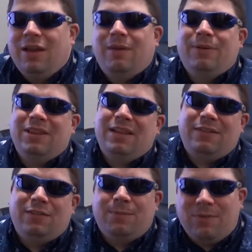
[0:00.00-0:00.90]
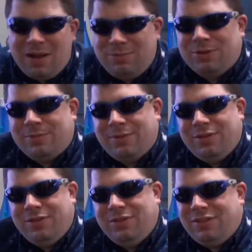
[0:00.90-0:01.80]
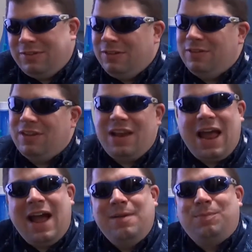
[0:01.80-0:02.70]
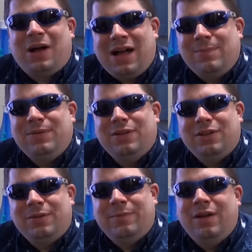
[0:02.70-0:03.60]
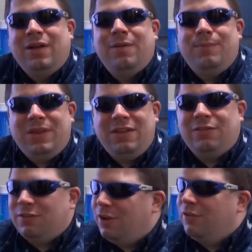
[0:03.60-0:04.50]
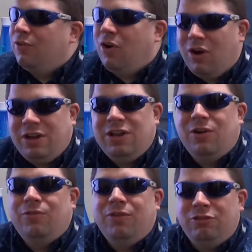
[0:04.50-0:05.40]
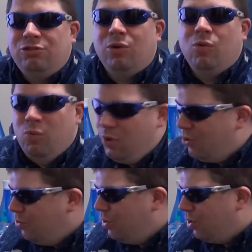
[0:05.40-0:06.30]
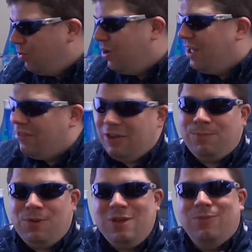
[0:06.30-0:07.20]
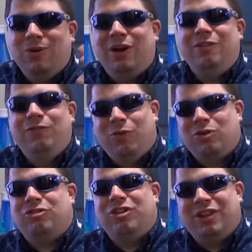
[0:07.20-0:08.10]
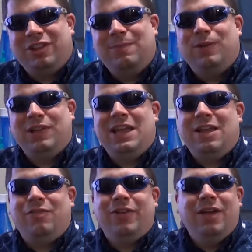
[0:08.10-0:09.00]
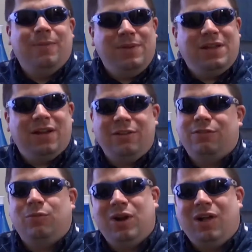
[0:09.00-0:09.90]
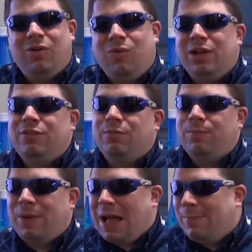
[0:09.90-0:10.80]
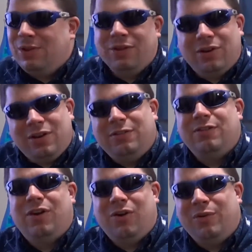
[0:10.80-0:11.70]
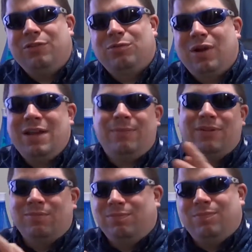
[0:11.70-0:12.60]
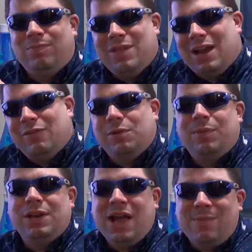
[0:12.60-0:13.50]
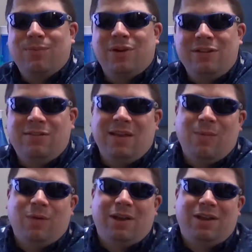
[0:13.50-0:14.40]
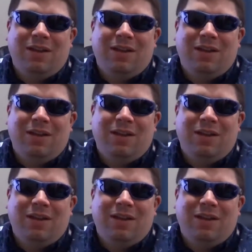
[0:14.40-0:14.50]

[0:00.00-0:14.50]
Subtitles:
But that's the problem. This is an ad populum piece of audio-visual woo-woo that people unfortunately believe because, well, what's popular isn't always right, but not everybody operates that way.